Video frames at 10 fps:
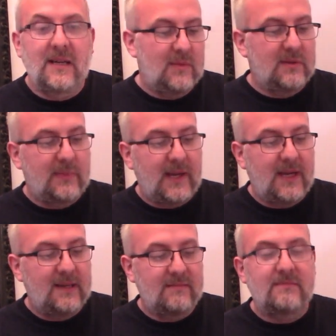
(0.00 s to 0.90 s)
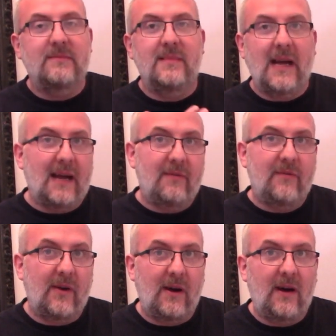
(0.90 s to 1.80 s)
But being that
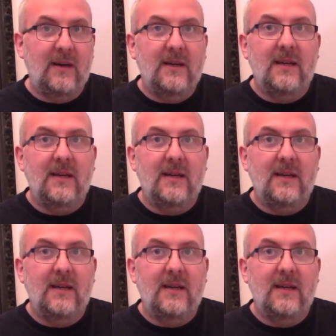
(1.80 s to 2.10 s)
far